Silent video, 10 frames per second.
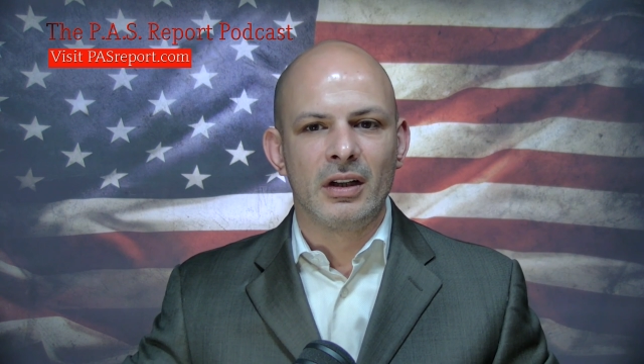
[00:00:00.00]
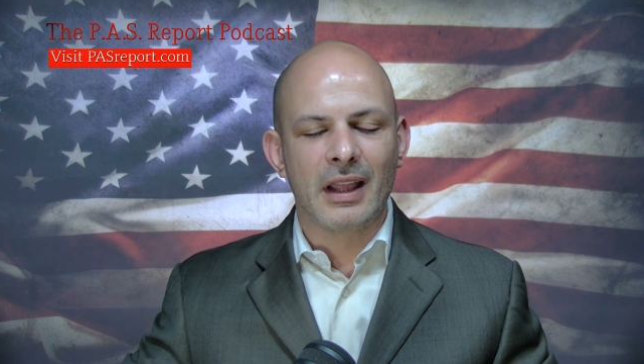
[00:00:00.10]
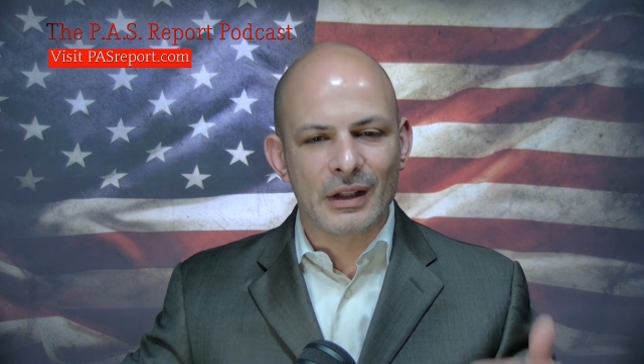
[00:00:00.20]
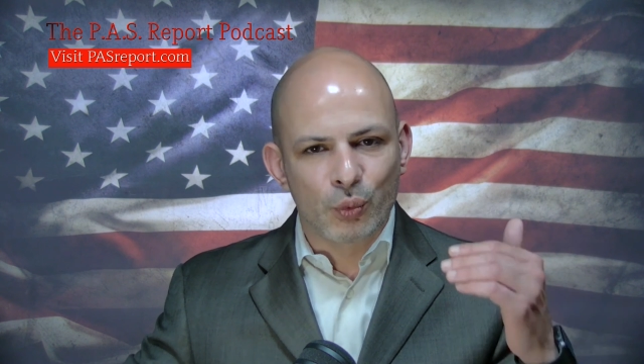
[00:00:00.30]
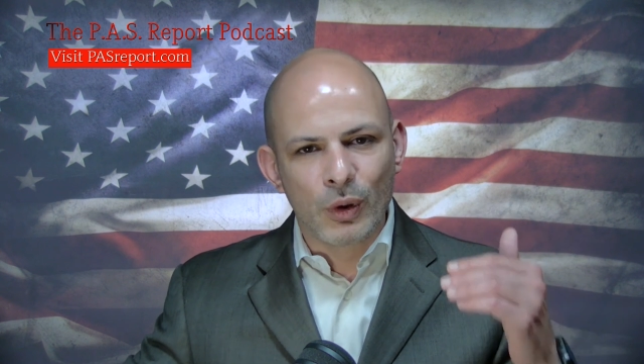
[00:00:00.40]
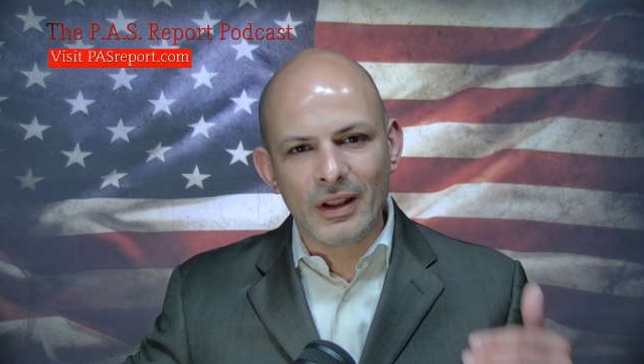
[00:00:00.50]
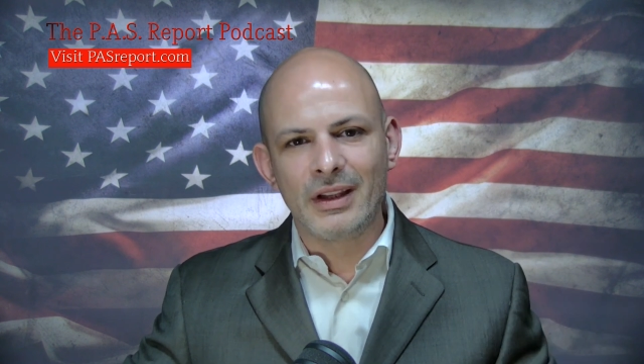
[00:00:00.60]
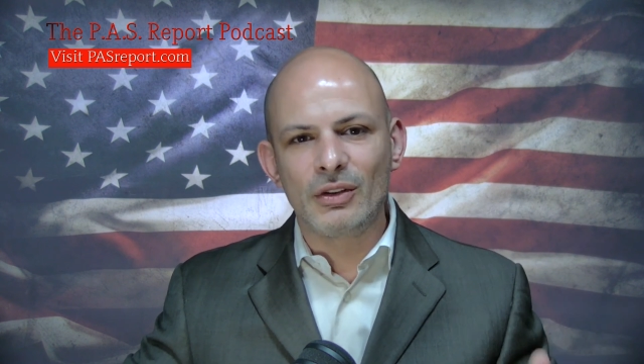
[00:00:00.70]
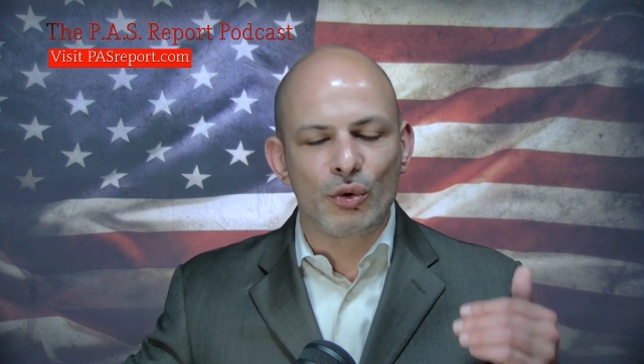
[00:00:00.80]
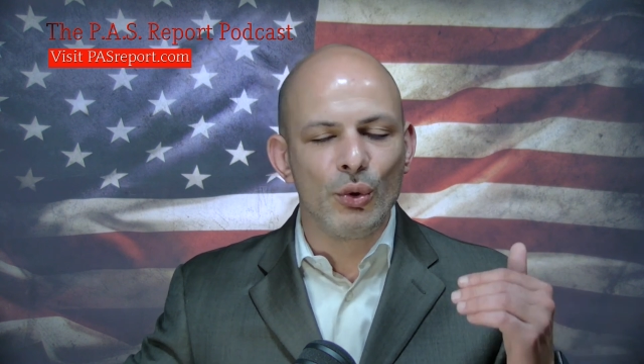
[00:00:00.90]
that's
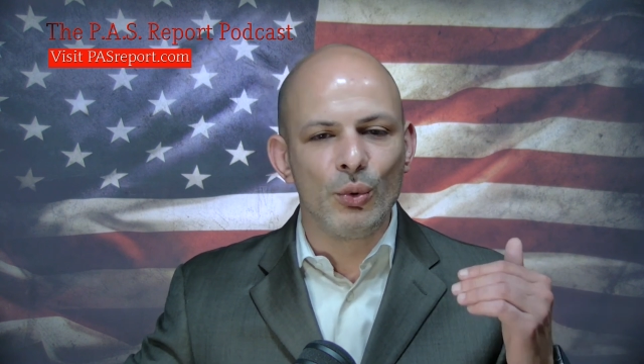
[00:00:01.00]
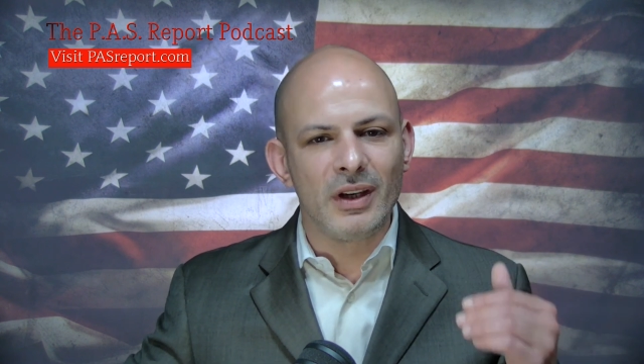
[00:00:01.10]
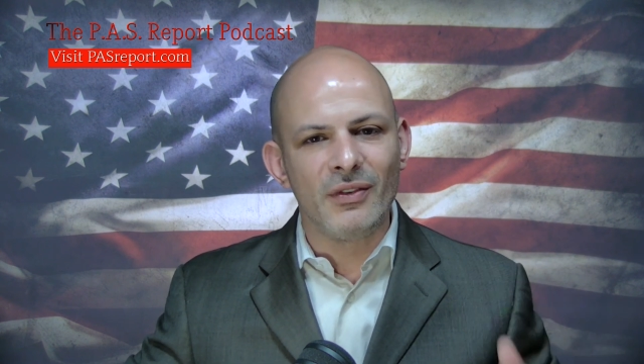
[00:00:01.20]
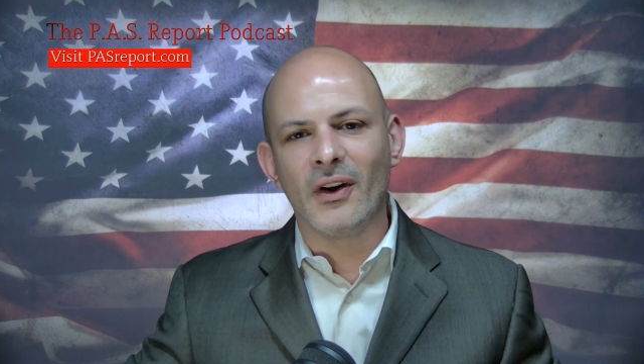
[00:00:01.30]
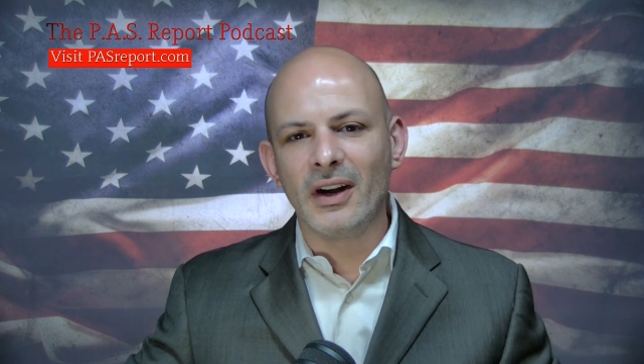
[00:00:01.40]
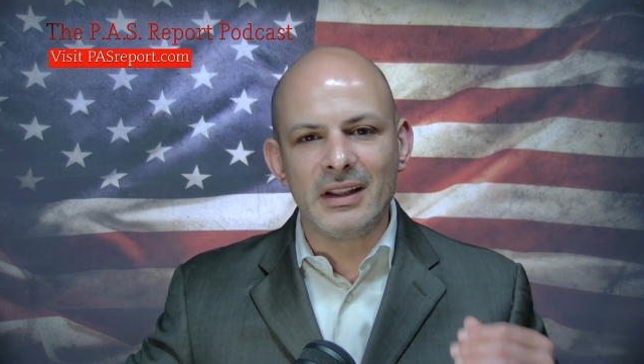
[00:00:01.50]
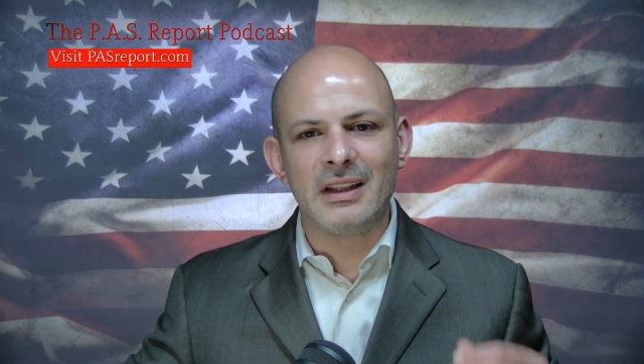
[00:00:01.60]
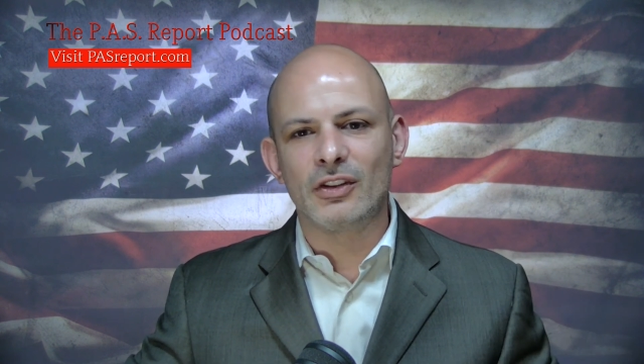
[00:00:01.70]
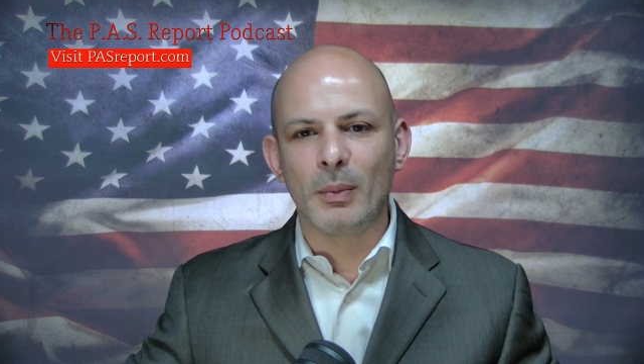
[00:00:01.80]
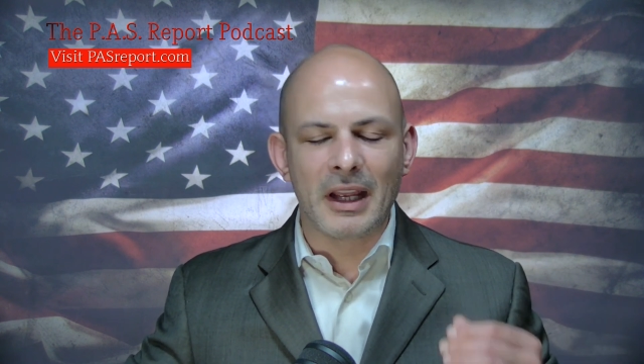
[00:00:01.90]
willing to defund,
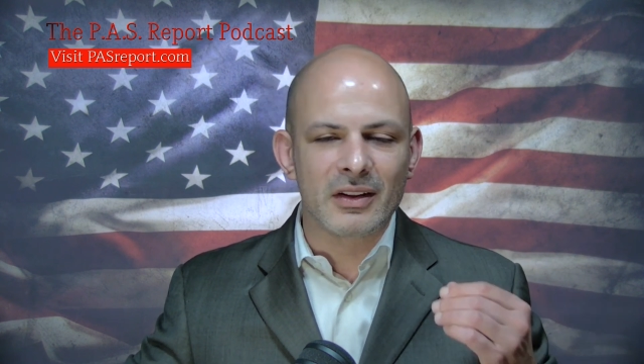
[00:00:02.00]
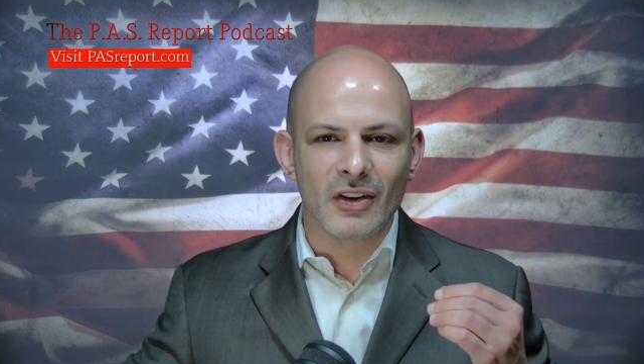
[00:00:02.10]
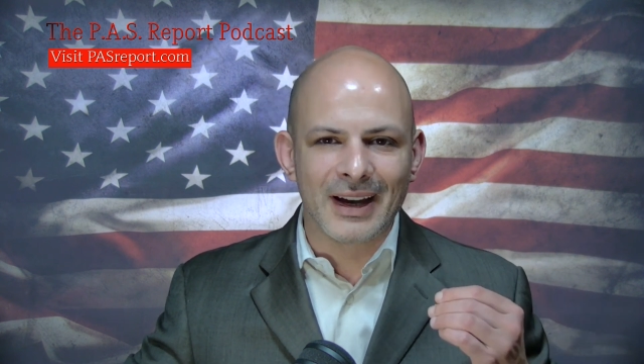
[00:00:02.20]
dismantle,